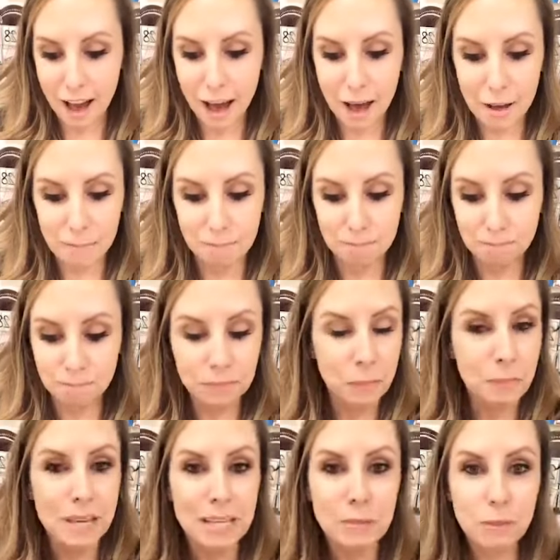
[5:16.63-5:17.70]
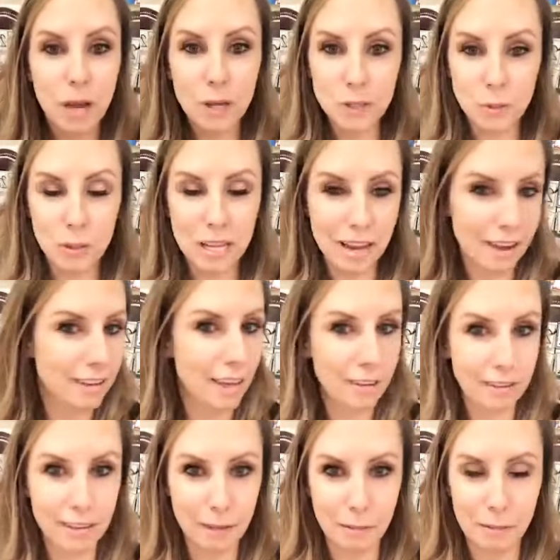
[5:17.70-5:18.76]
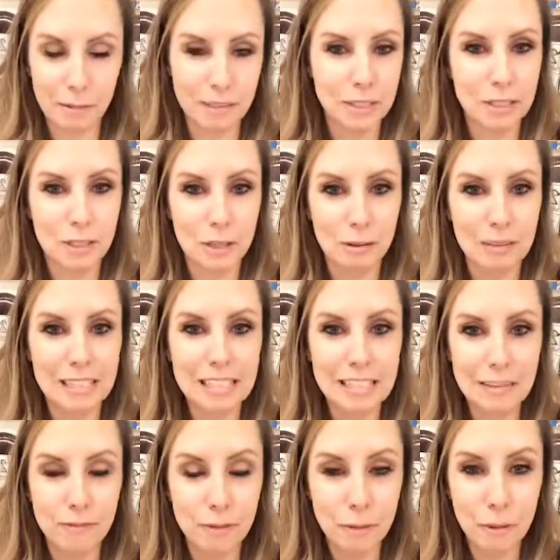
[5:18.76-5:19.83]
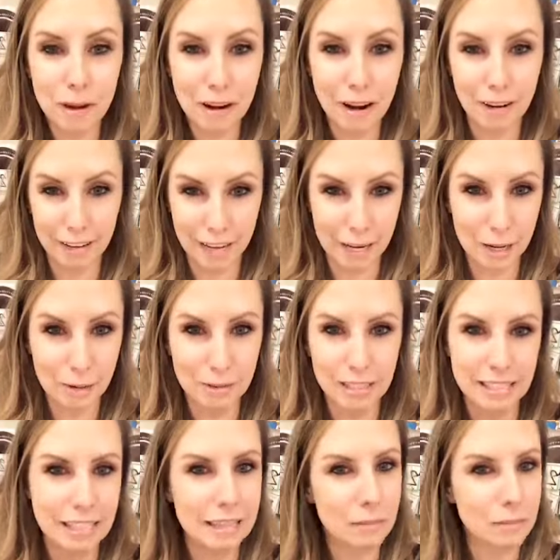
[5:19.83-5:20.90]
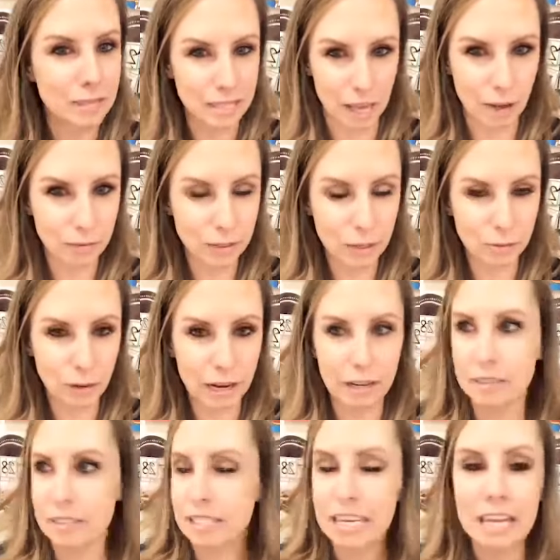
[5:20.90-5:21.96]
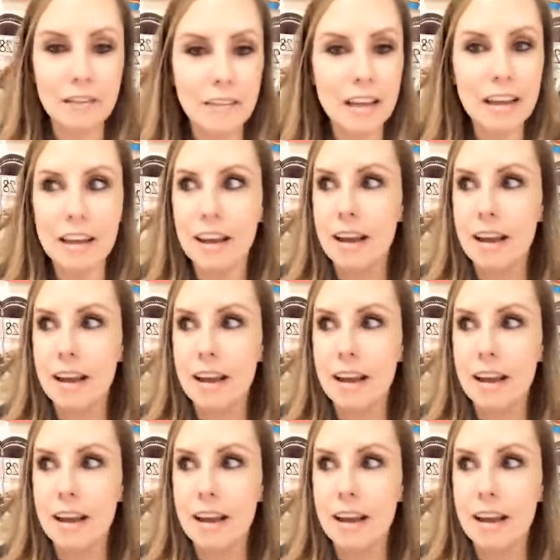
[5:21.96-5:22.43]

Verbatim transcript: Um, because we also want another thing we want to do is to, we want our kiddos to see themselves as writers even